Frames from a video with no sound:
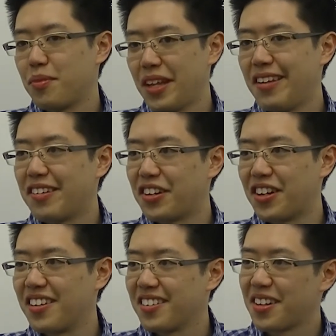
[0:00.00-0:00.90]

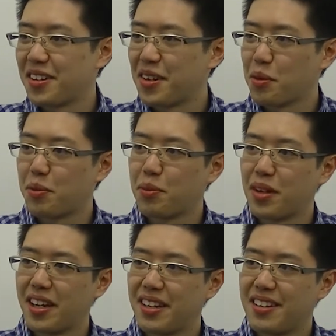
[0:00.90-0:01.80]
easier than
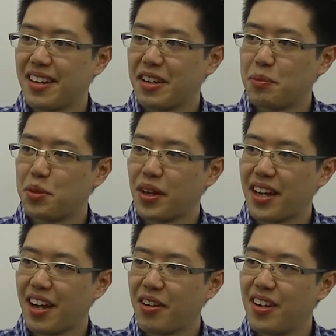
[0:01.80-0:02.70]
what I end up doing
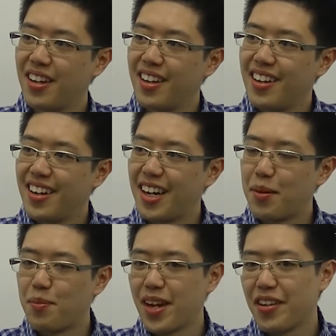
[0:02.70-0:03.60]
now.
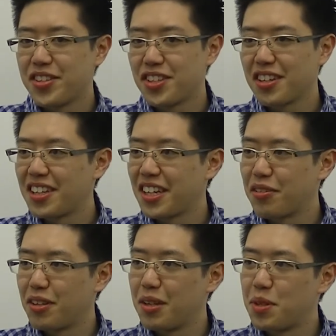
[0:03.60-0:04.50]
Now the juggling
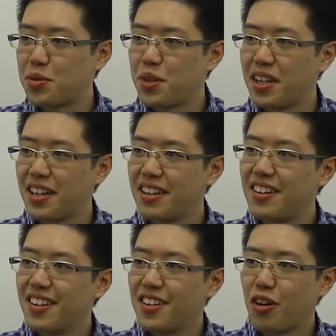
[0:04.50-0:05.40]
is really
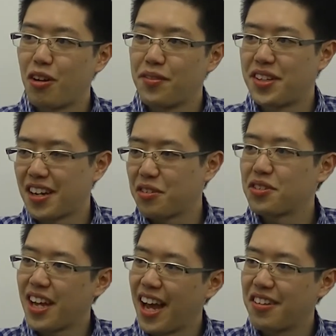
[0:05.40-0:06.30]
between all the
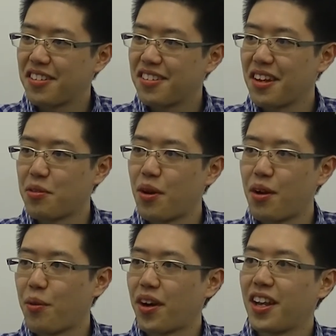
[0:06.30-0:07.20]
technical tasks that
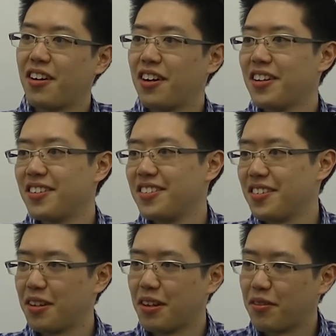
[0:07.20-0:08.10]
we're working on,
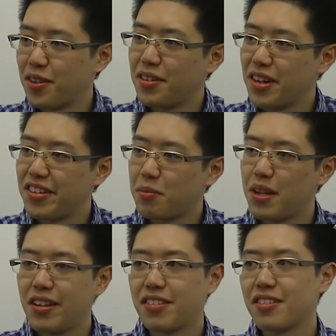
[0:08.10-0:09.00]
the fundraising
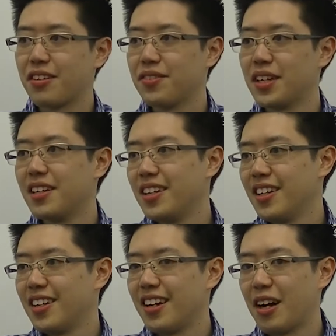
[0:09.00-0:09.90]
pieces of it.
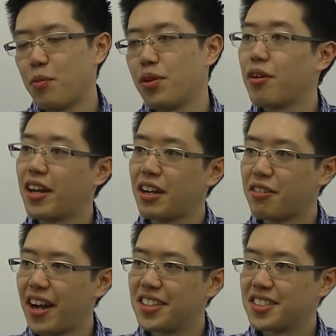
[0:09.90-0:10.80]
We're writing
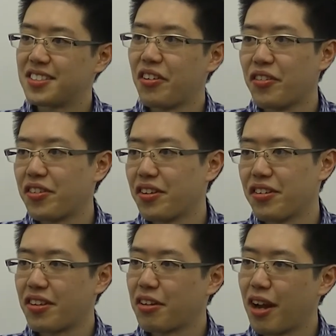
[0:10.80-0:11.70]
grants, so
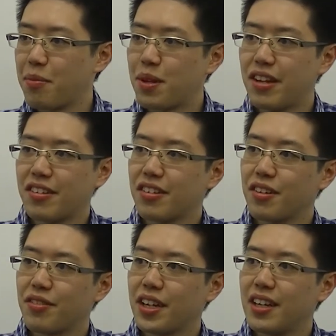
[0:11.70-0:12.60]
there's the grant pieces
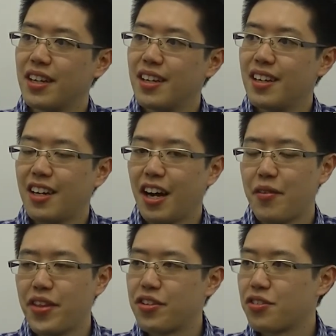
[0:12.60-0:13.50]
of it.
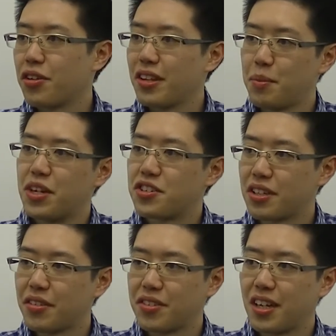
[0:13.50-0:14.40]
And then there's all the
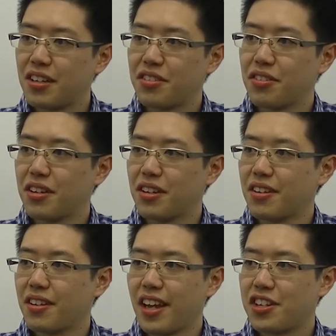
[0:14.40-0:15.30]
administrative side, so
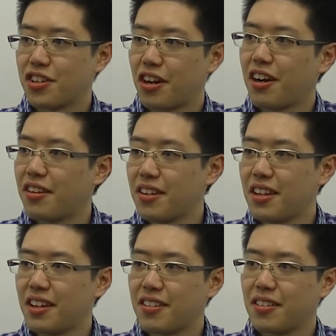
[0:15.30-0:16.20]
the HR,
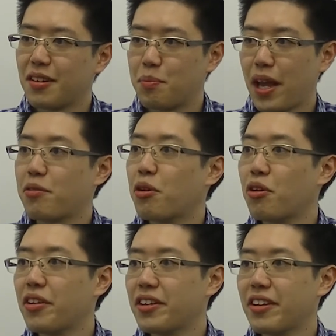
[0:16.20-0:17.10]
the
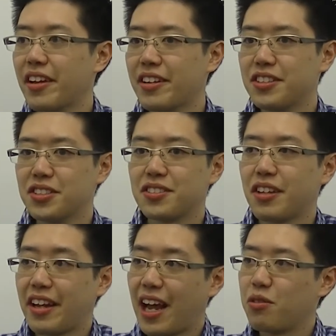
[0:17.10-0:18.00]
payroll, and just
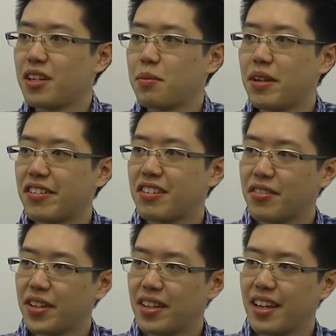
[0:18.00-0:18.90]
the accounting pieces
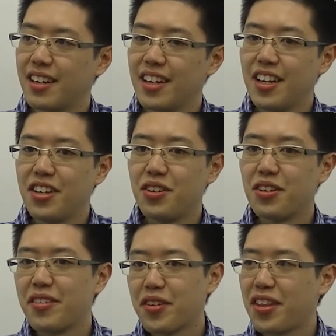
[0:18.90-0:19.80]
of it that you
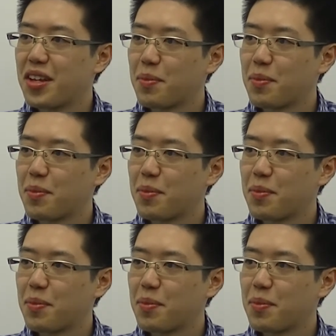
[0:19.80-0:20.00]
don't ever think